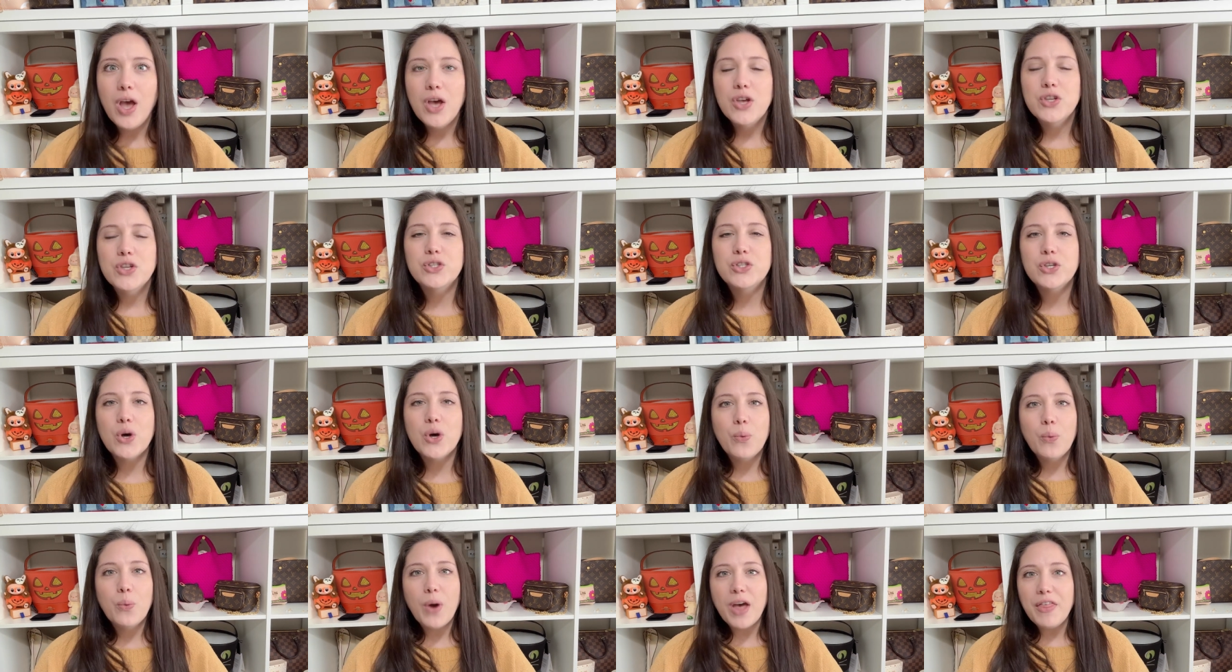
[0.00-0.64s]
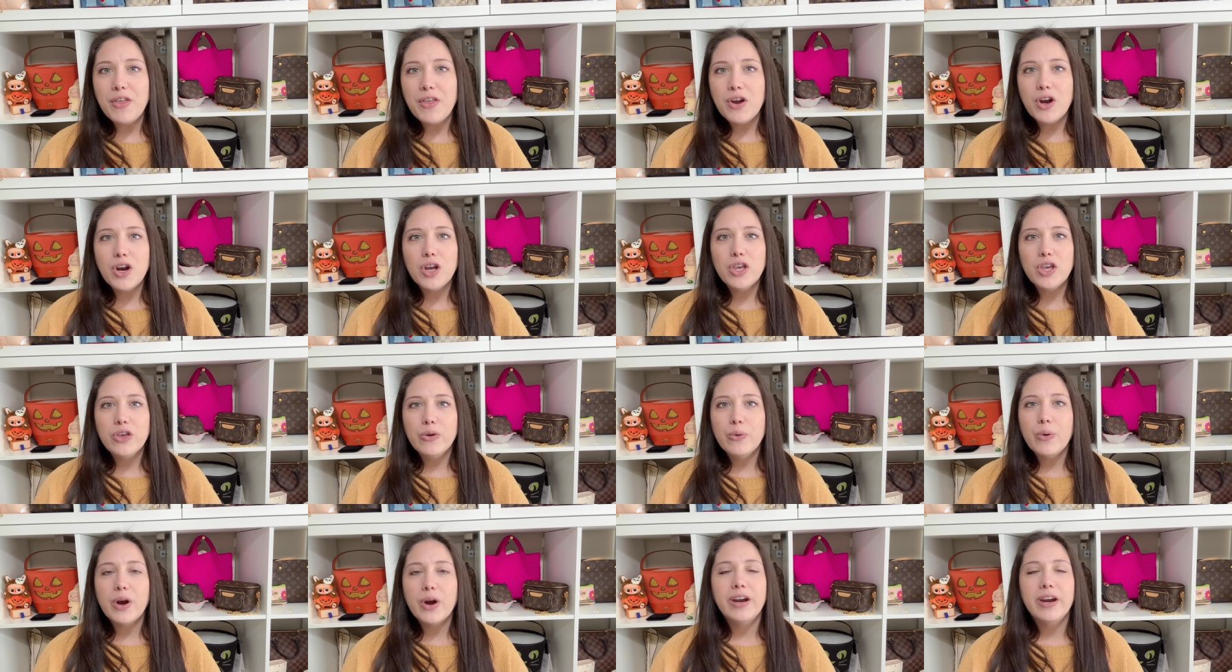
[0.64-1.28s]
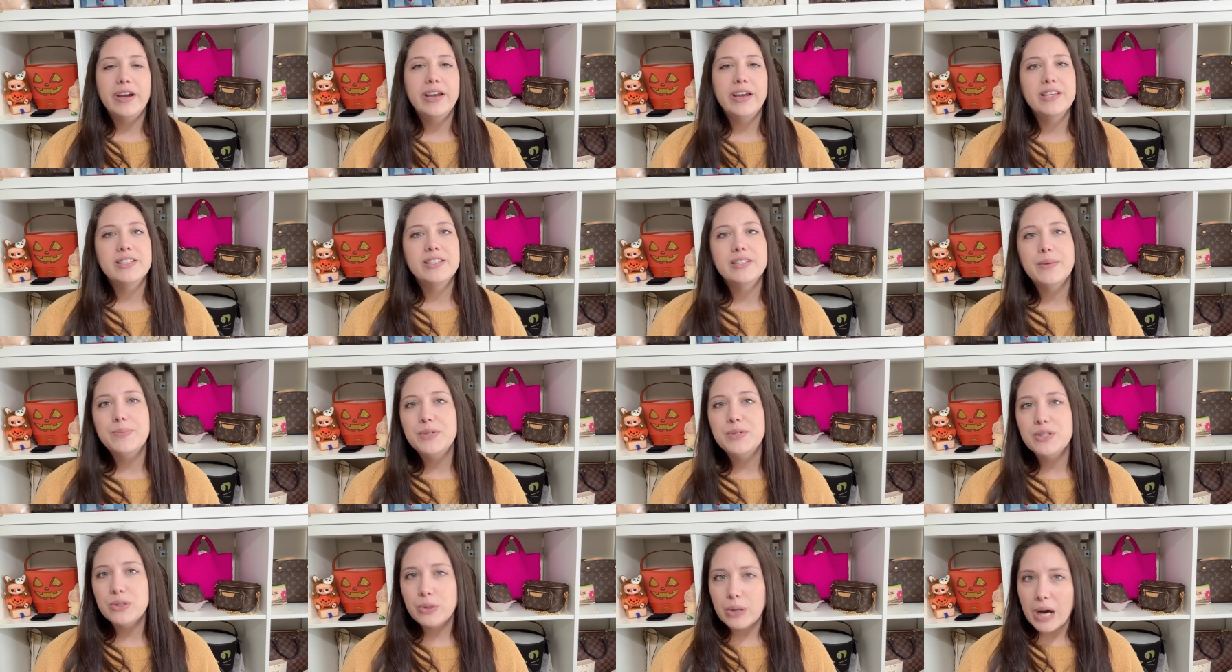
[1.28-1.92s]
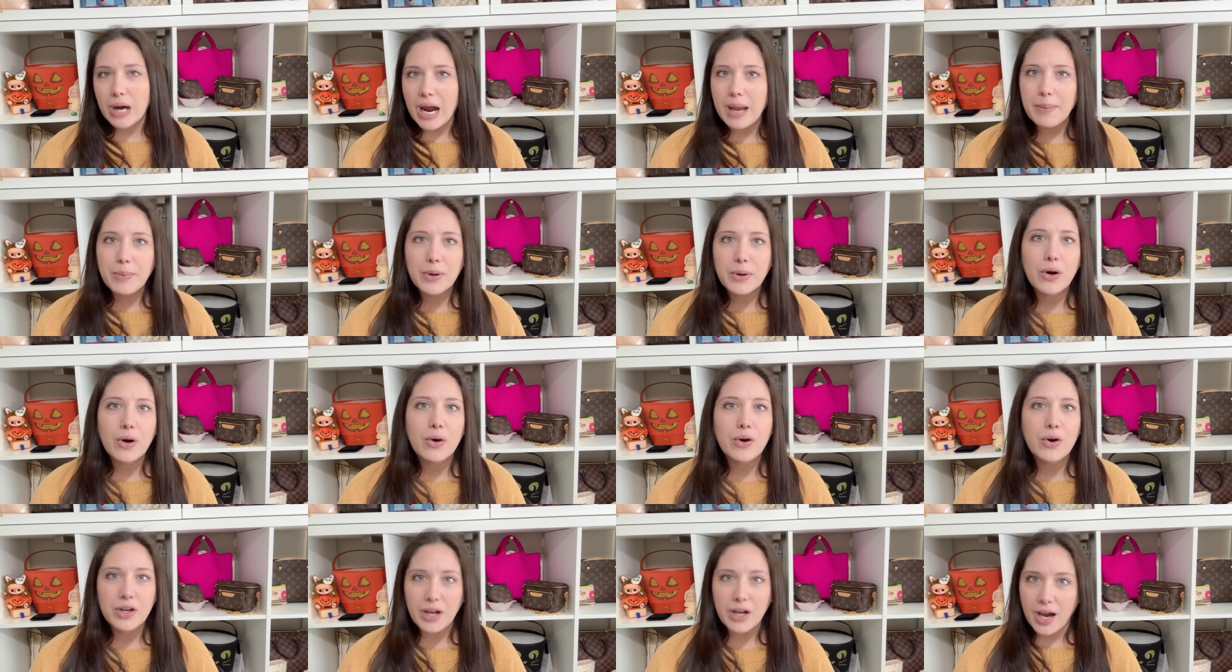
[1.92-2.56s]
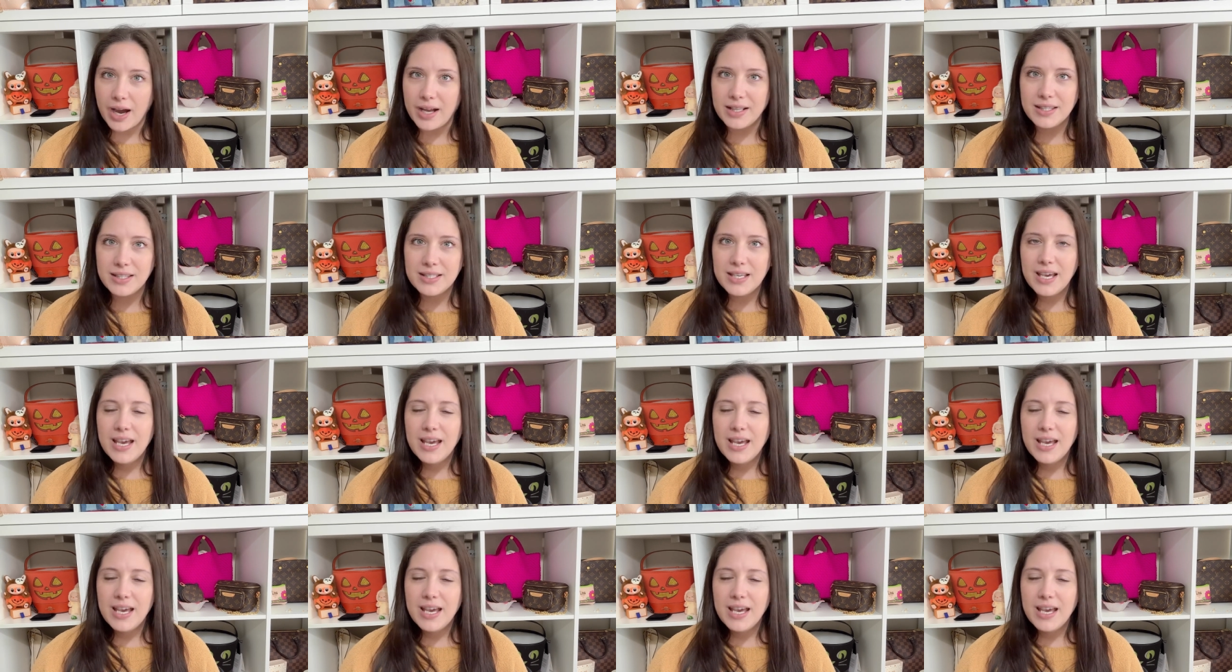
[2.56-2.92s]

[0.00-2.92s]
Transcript: So whether you are a subscriber or not,